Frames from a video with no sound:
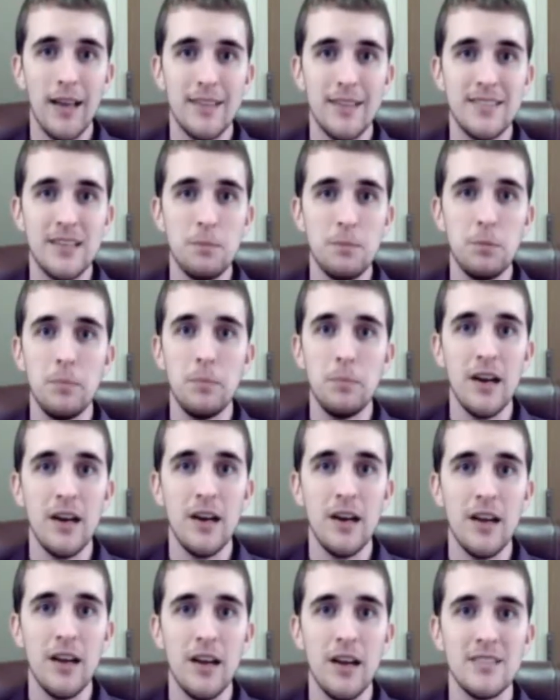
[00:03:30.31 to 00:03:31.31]
simply
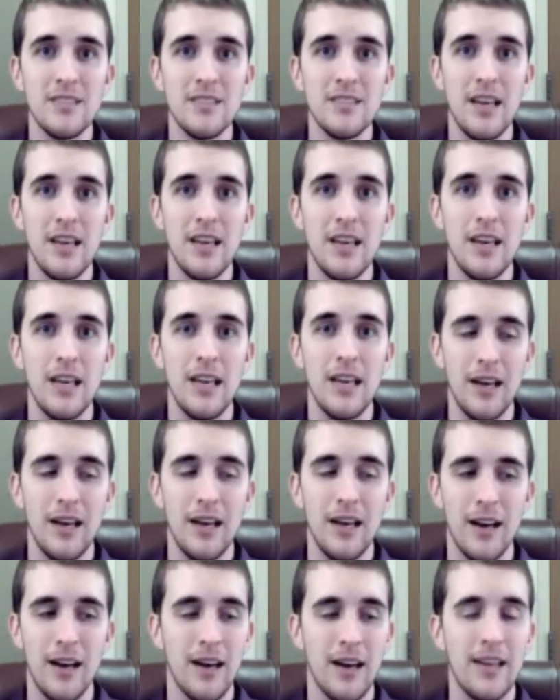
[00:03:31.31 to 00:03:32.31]
because
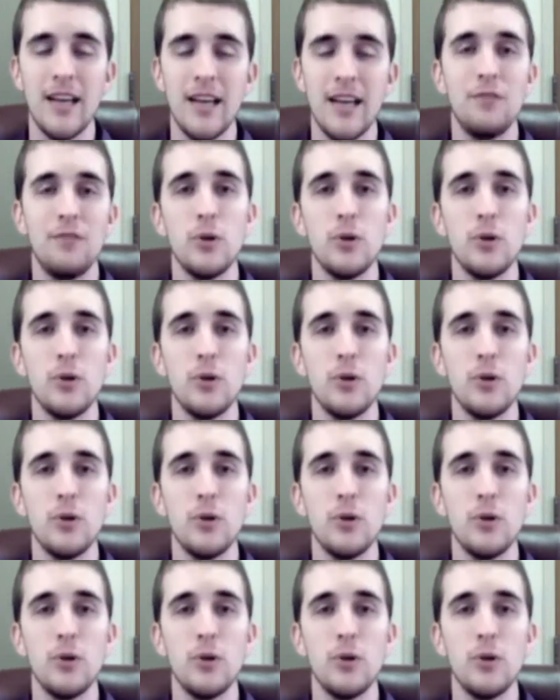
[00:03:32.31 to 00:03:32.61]
again,